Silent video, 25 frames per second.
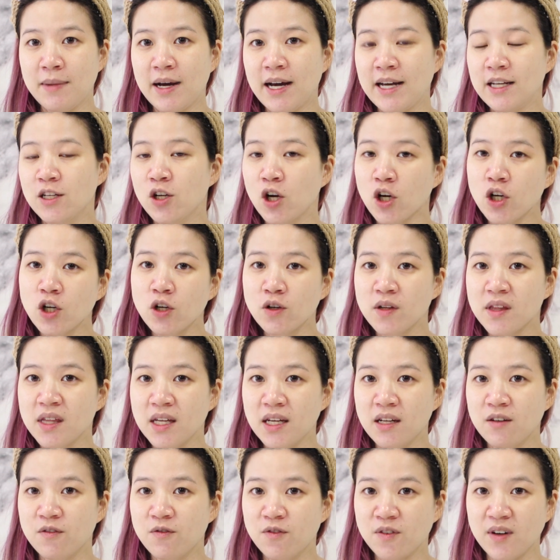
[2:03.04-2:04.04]
my darker
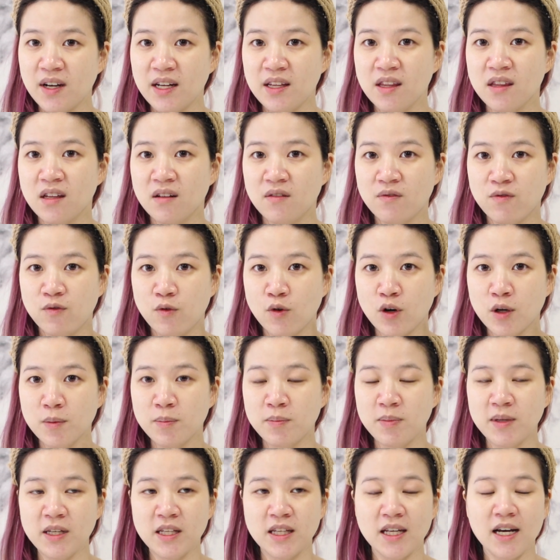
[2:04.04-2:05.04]
skin friends
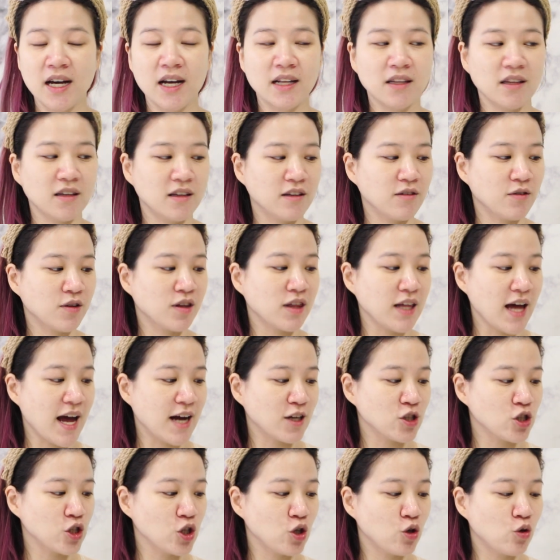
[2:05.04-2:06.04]
informed me that there's
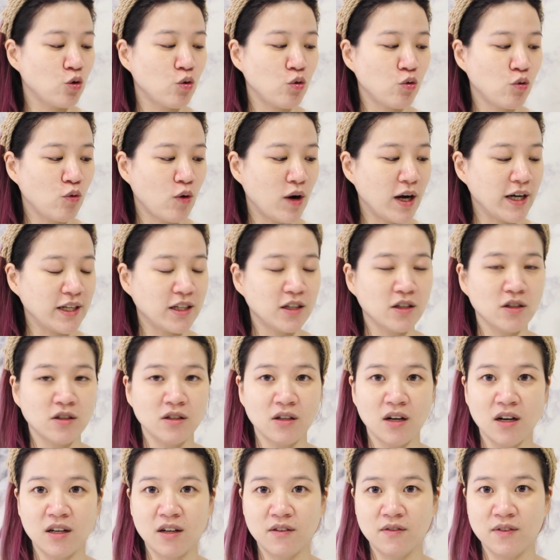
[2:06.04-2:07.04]
actually quite a
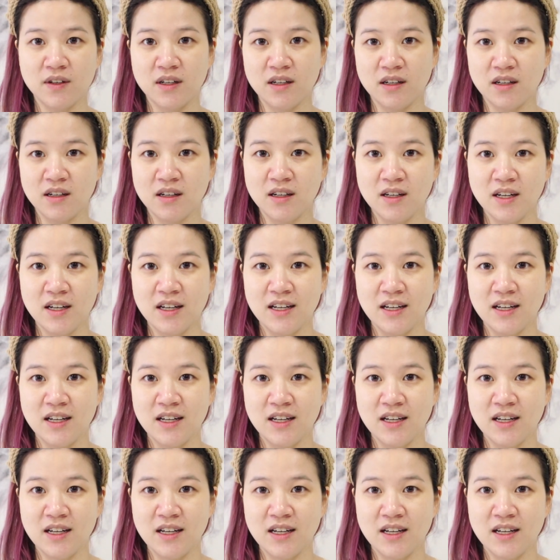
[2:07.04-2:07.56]
lot of a